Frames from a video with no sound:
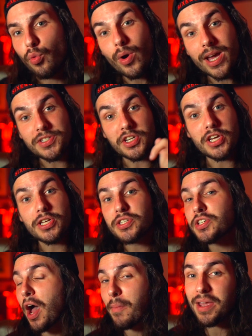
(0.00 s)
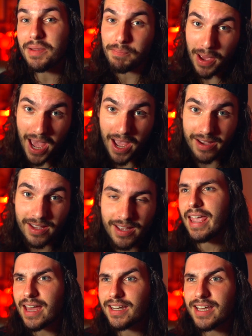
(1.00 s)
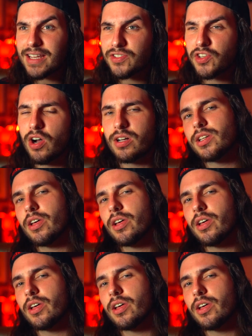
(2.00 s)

which is coming back, and in songs.